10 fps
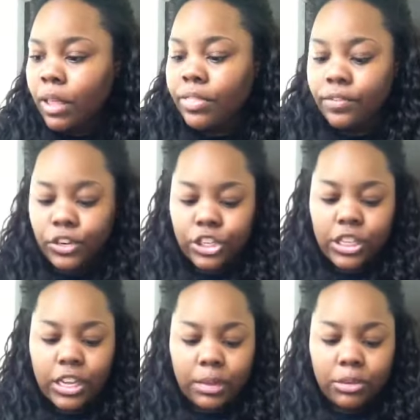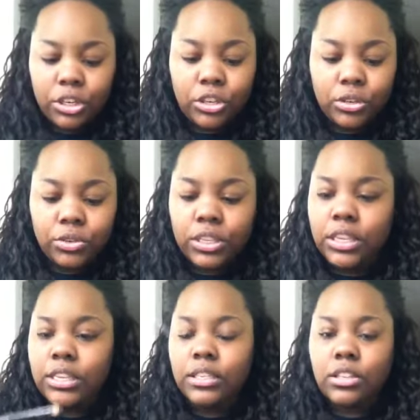The first thing I'm going to use
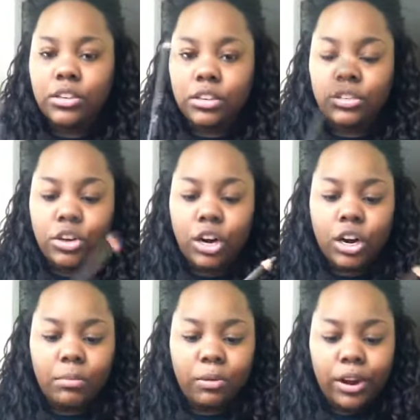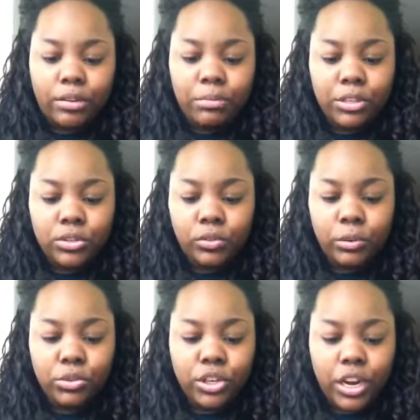is the dark brown pencil
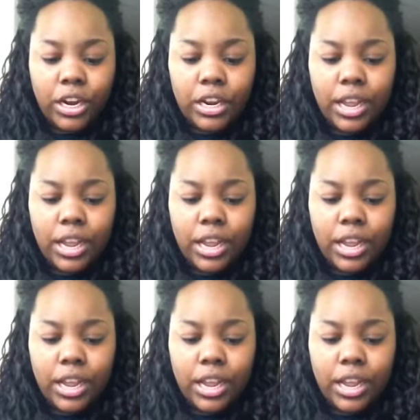from Jordana.